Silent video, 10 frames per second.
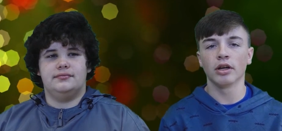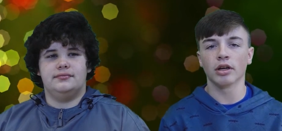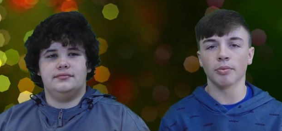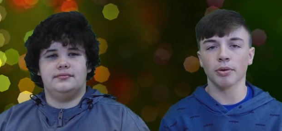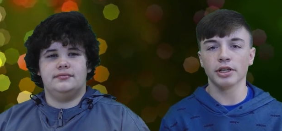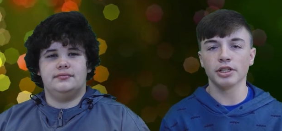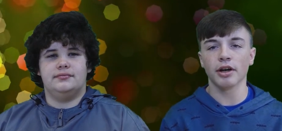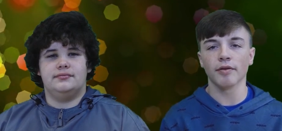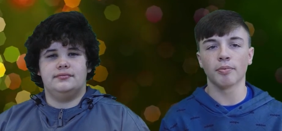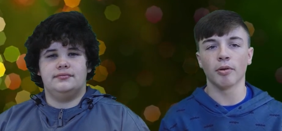
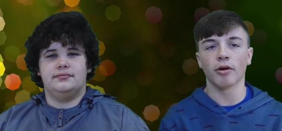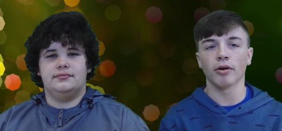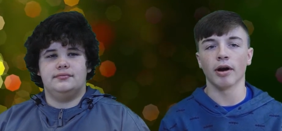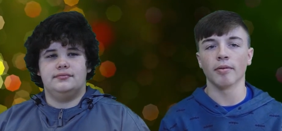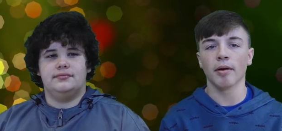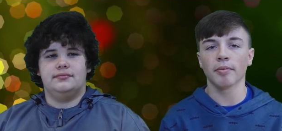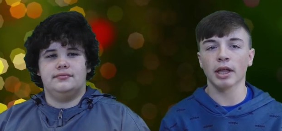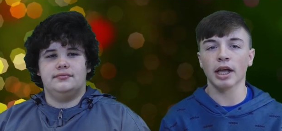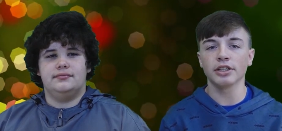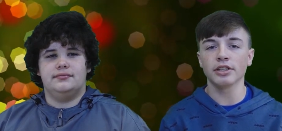Speaker 1: completion of the program.
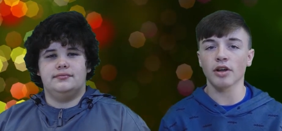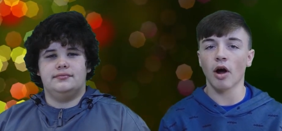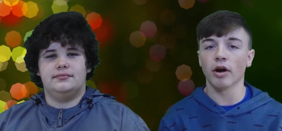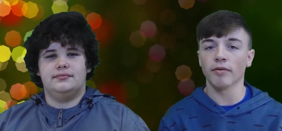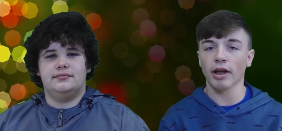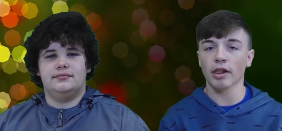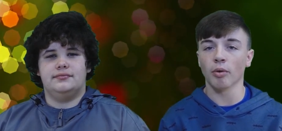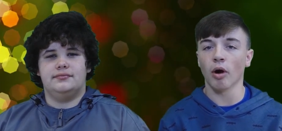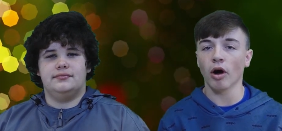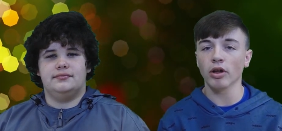Applications are
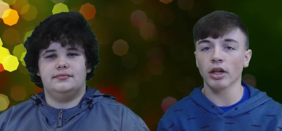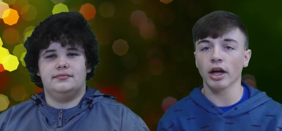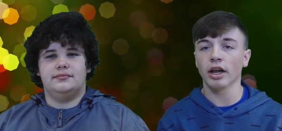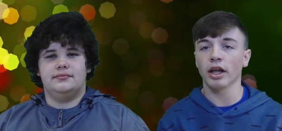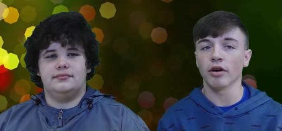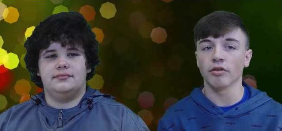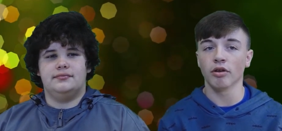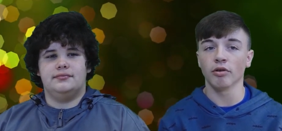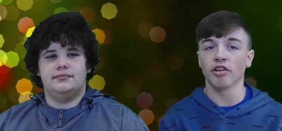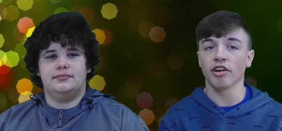available online and are
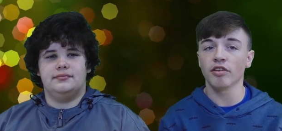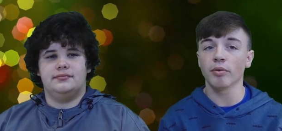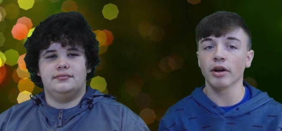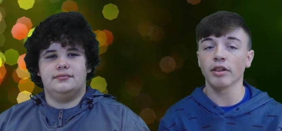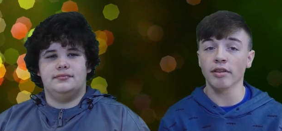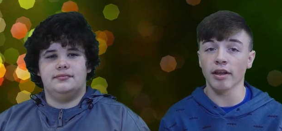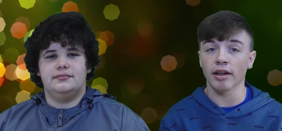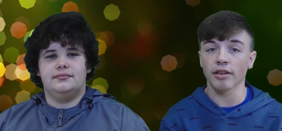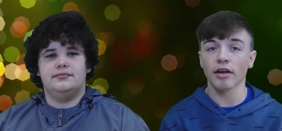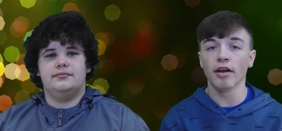due January the
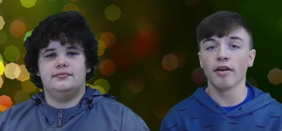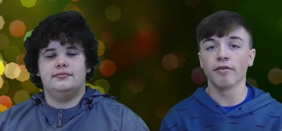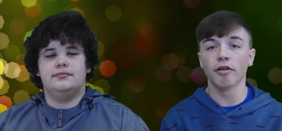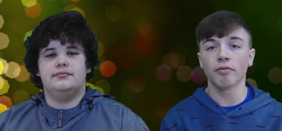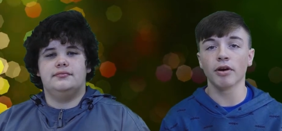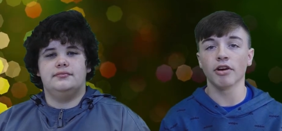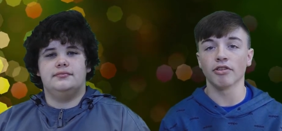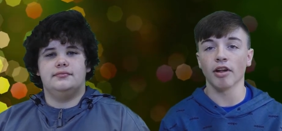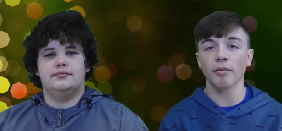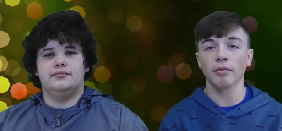10th. Feel free
Speaker 2: to
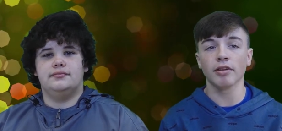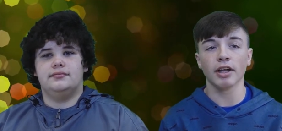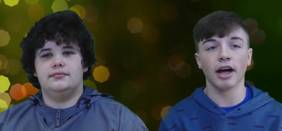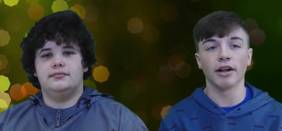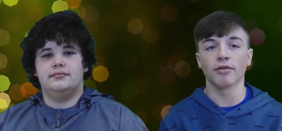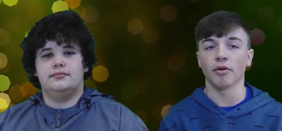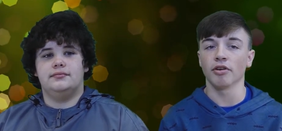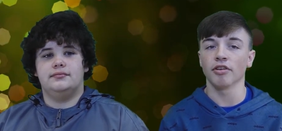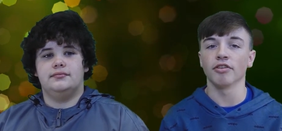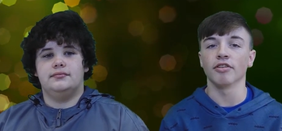stop into guidance for
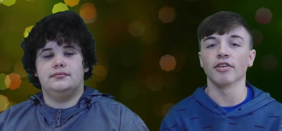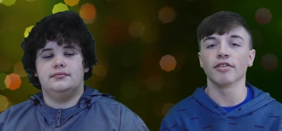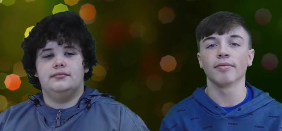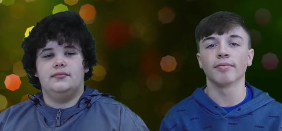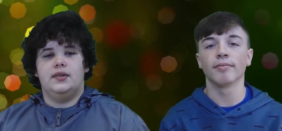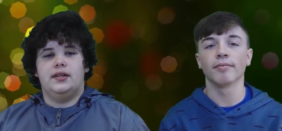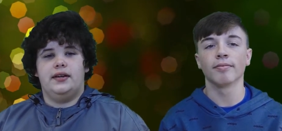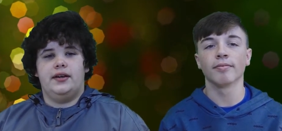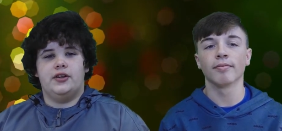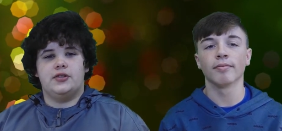assistance.
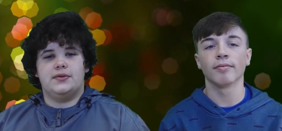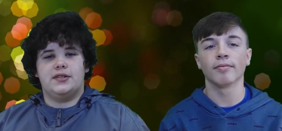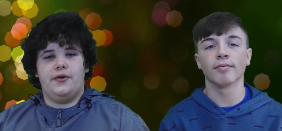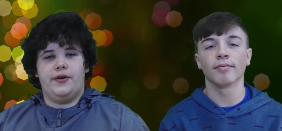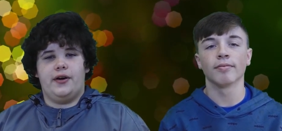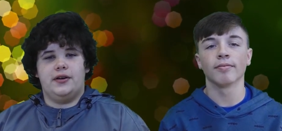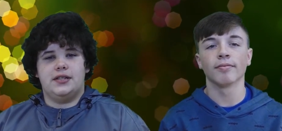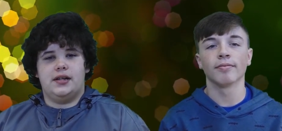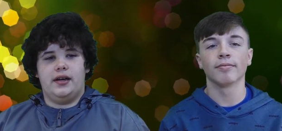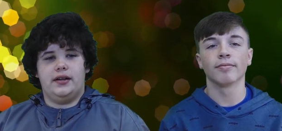Here's what's going on
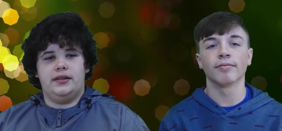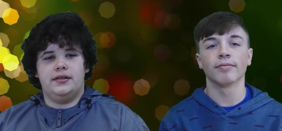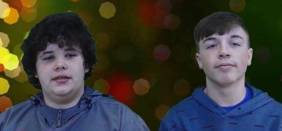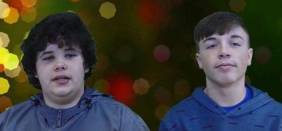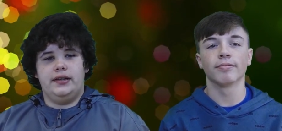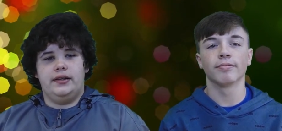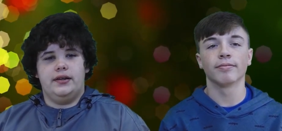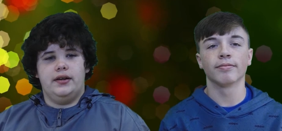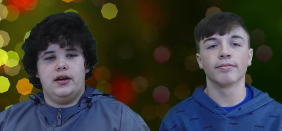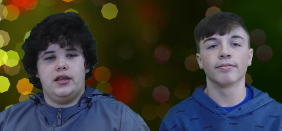today at DC.
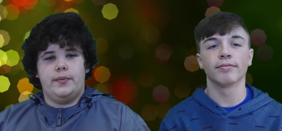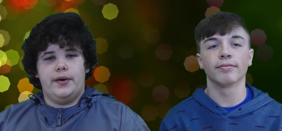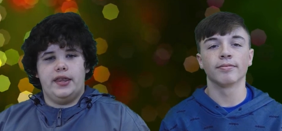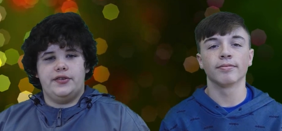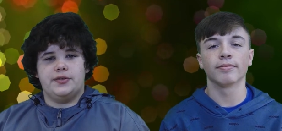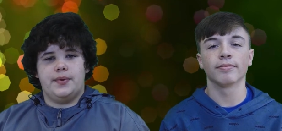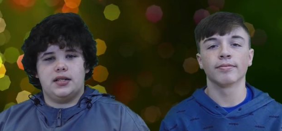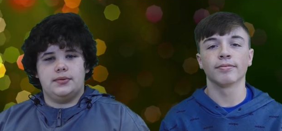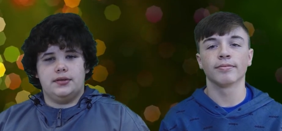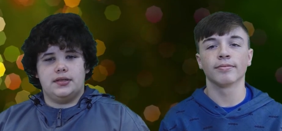The Panthers
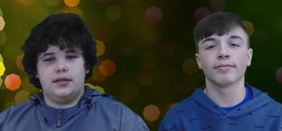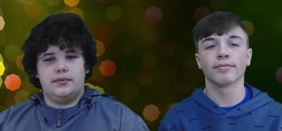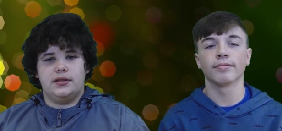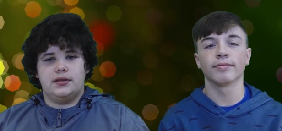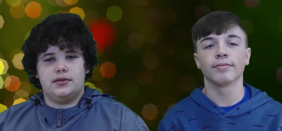basketball team is